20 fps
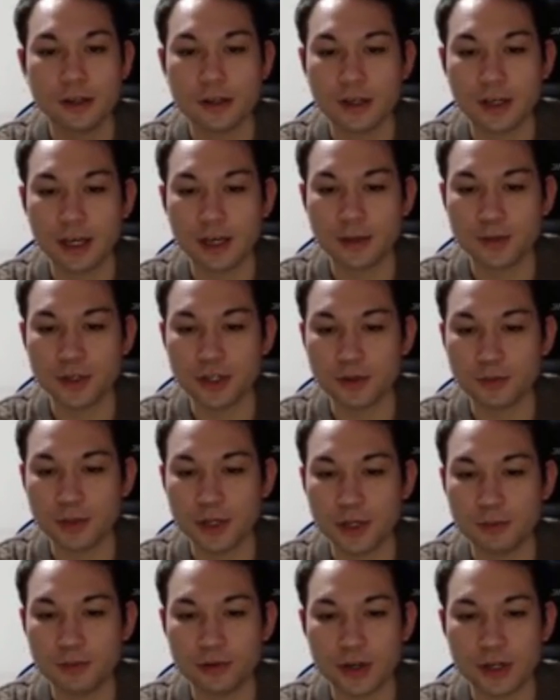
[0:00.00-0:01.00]
the game should
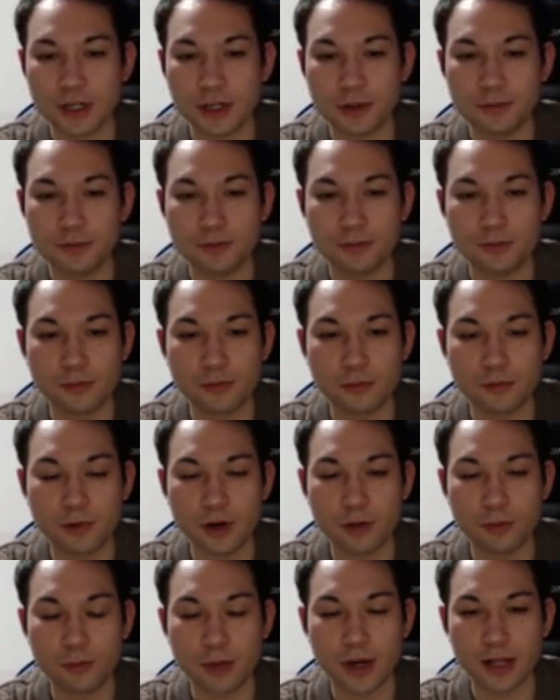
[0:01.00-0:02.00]
be pretty
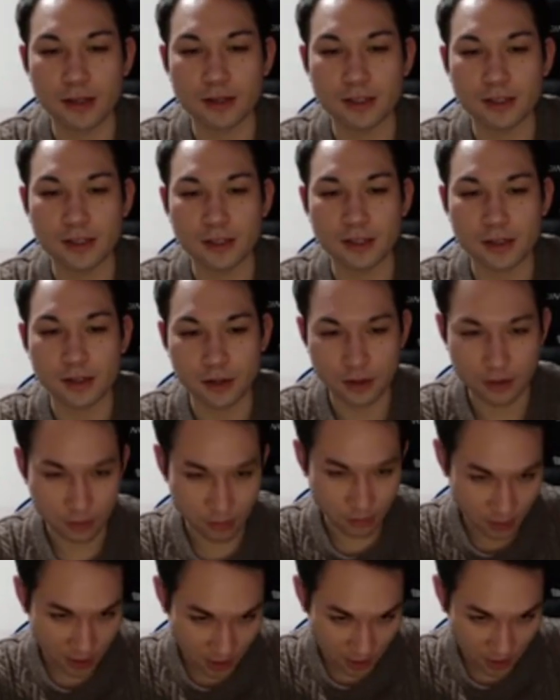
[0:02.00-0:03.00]
well balanced.
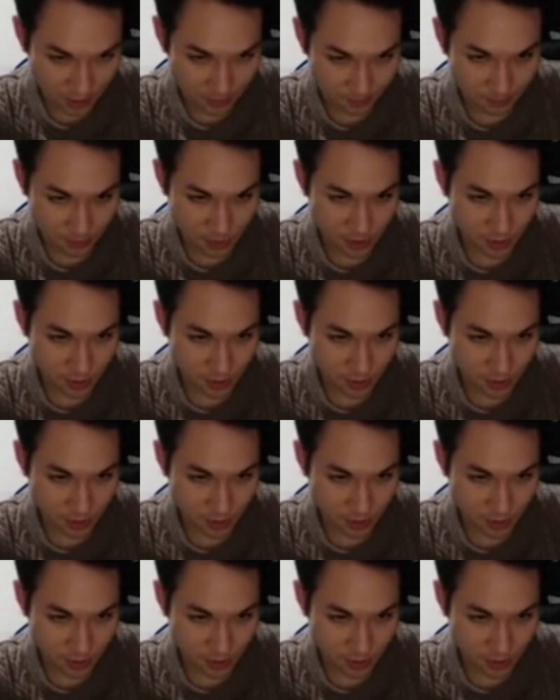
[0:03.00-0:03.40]
Okay.